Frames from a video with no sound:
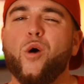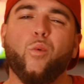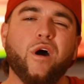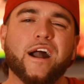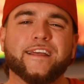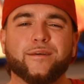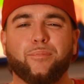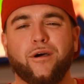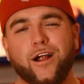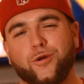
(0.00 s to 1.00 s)
Walk in the
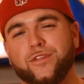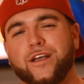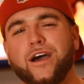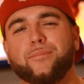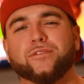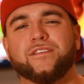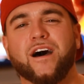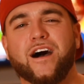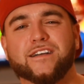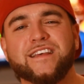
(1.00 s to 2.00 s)
park with a couple
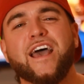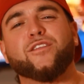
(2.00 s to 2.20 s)
dogs.